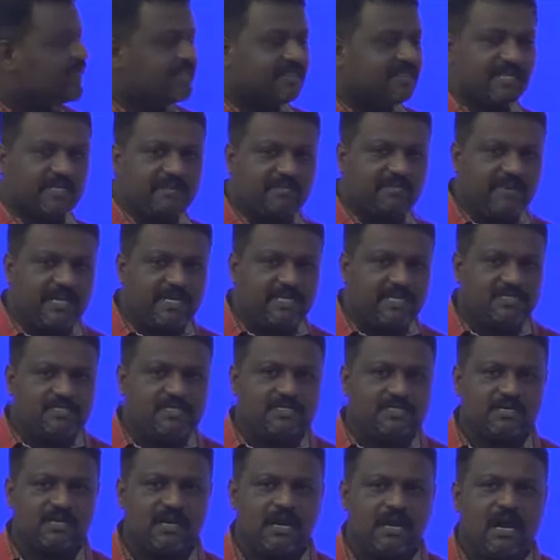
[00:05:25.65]
That
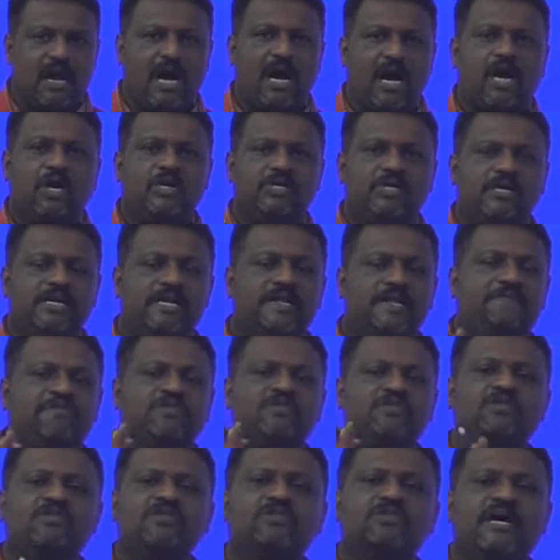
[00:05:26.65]
means already
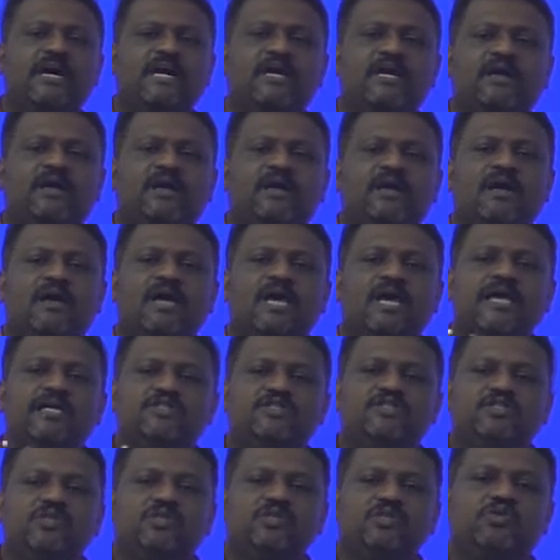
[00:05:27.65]
we know that
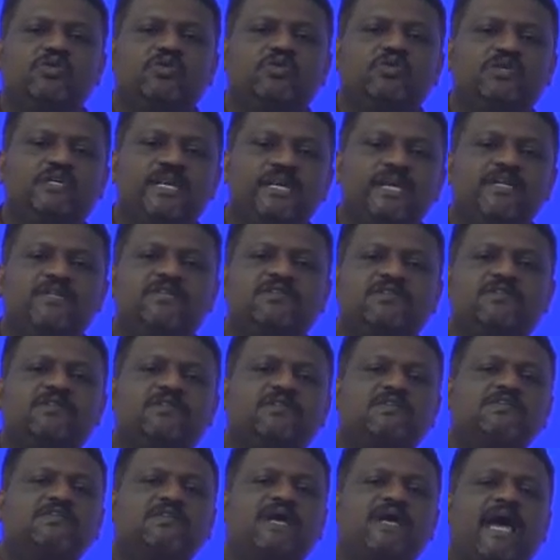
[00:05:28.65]

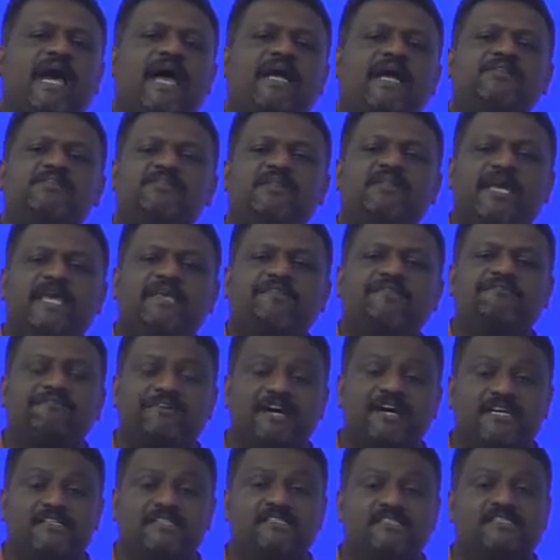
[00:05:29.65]
80386 acts like
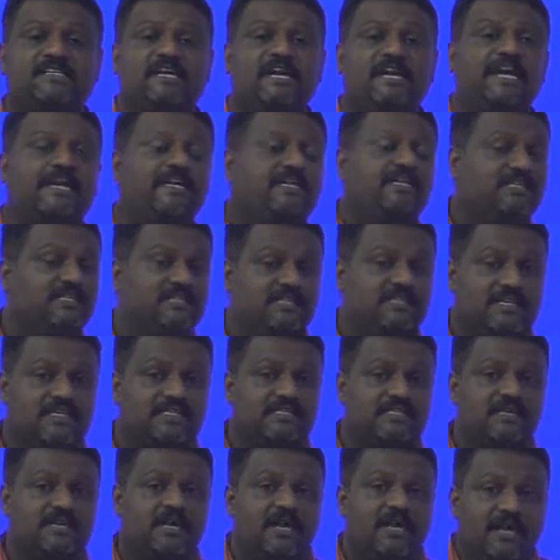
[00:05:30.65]
fast
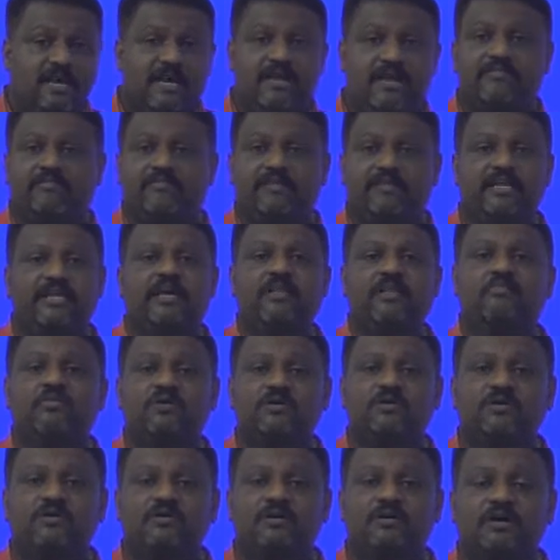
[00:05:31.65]
86 in real
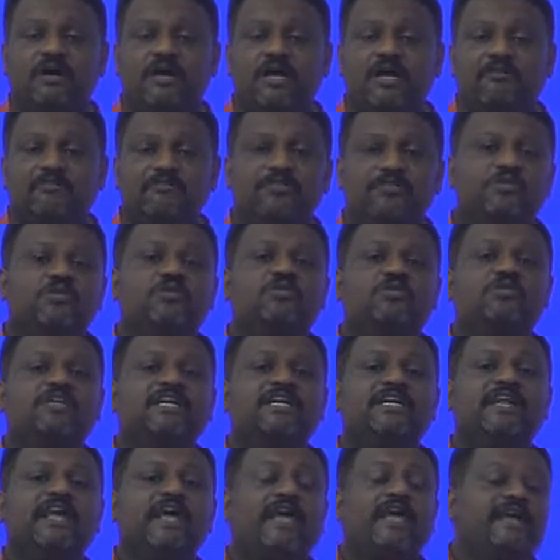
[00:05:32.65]
mode. We know
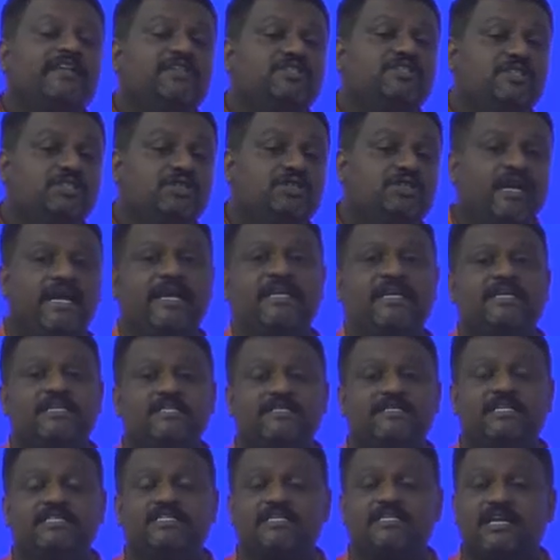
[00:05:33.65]
that
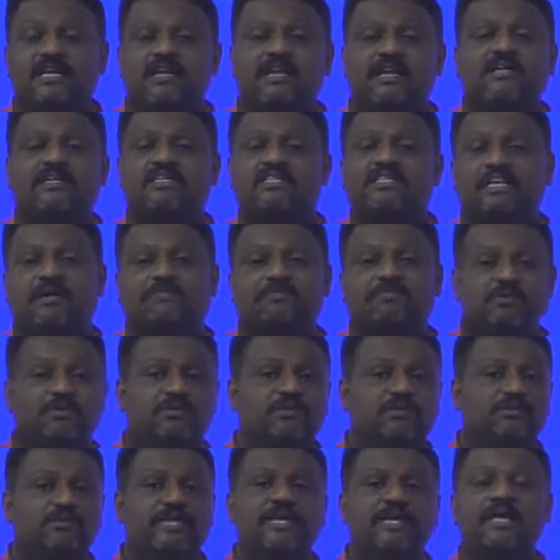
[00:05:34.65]
8086 can address up to
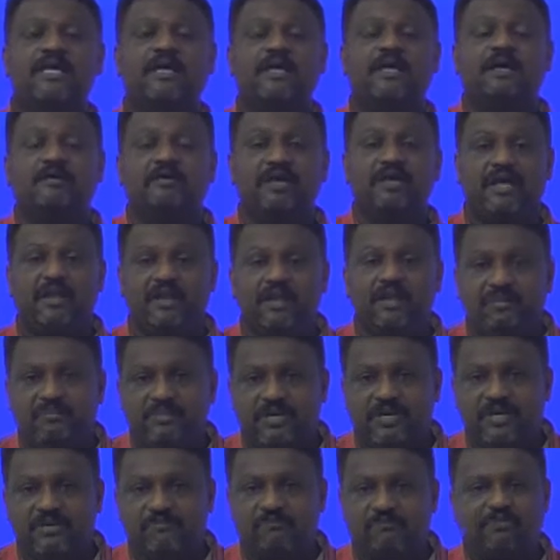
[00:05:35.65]
only an
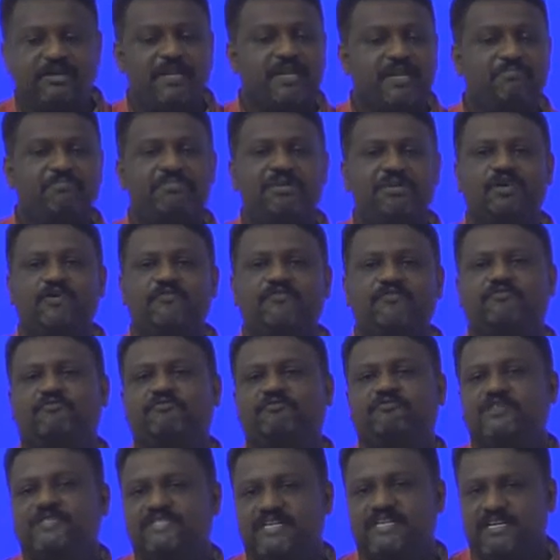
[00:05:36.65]
MB of 1 MB of
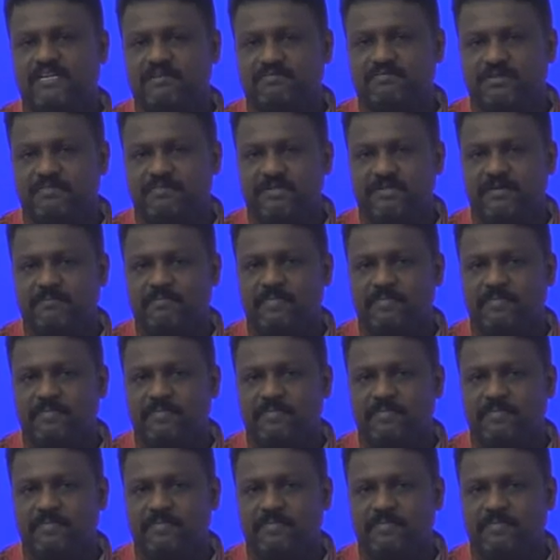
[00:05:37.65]
physical memory.